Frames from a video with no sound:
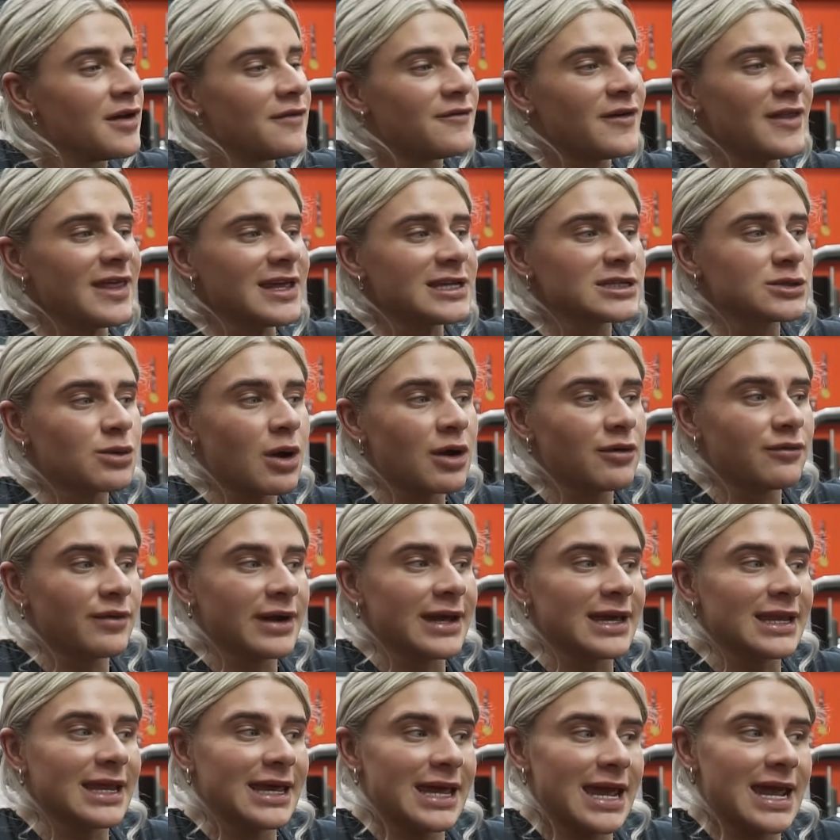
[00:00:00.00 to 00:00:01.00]
For this one
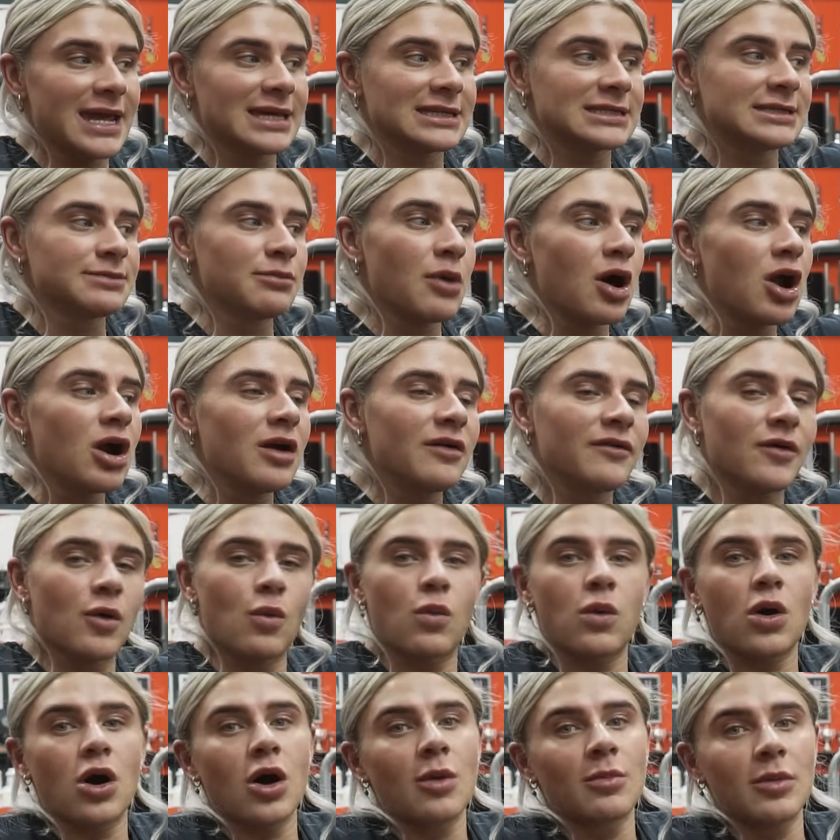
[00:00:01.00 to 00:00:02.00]
really it's more of a
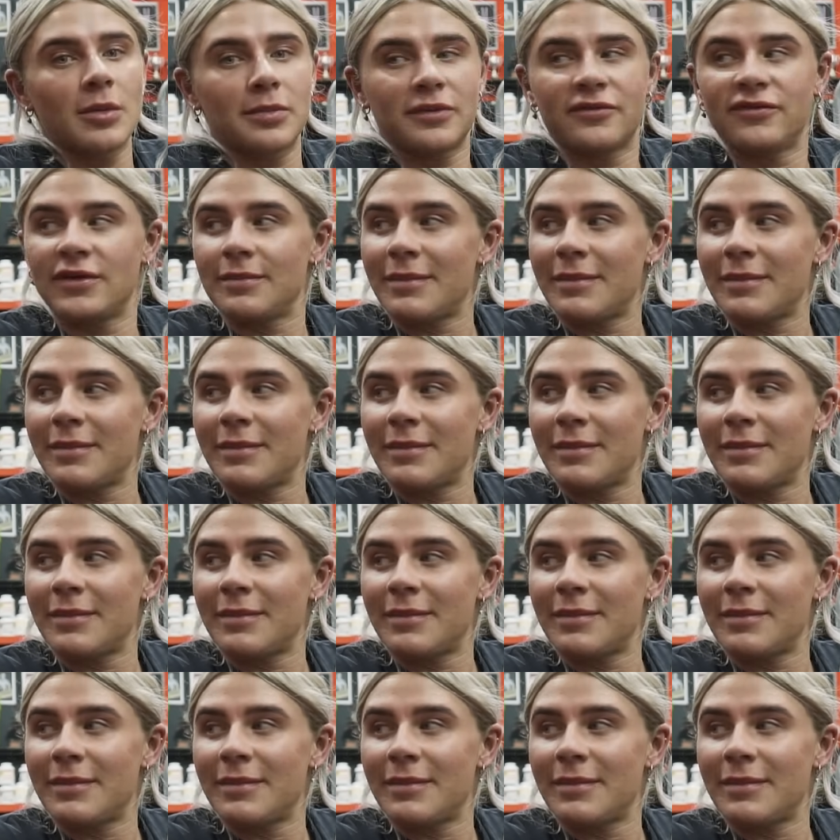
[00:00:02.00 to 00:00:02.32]
warm up